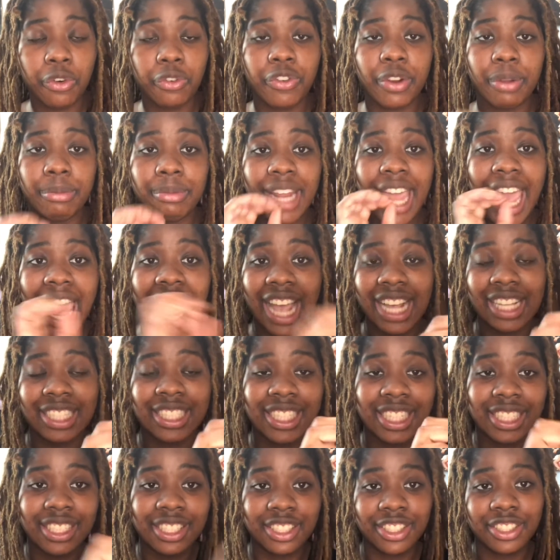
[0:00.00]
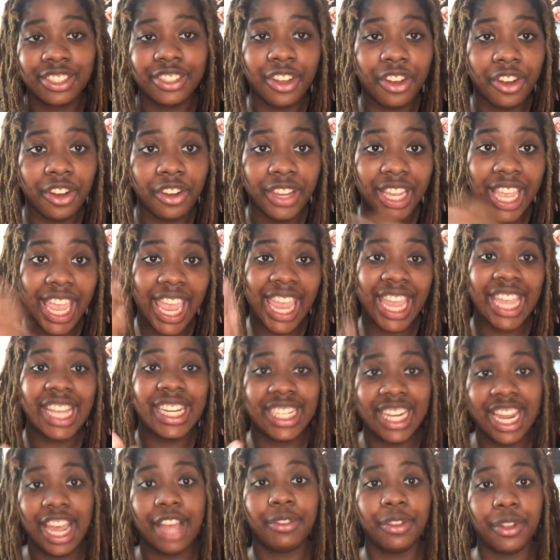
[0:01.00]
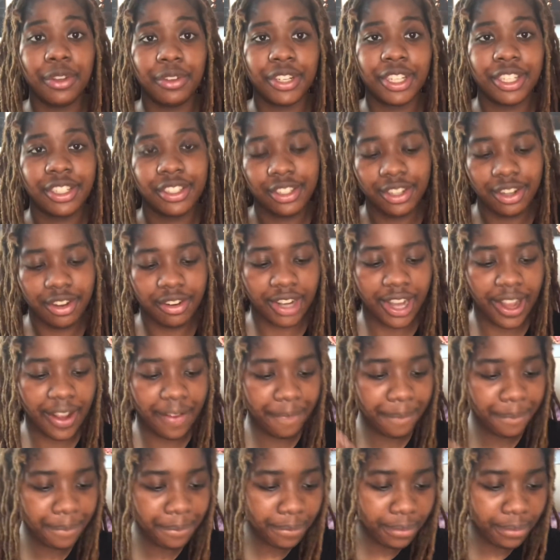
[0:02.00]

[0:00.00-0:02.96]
for him to access the song and download it, okay?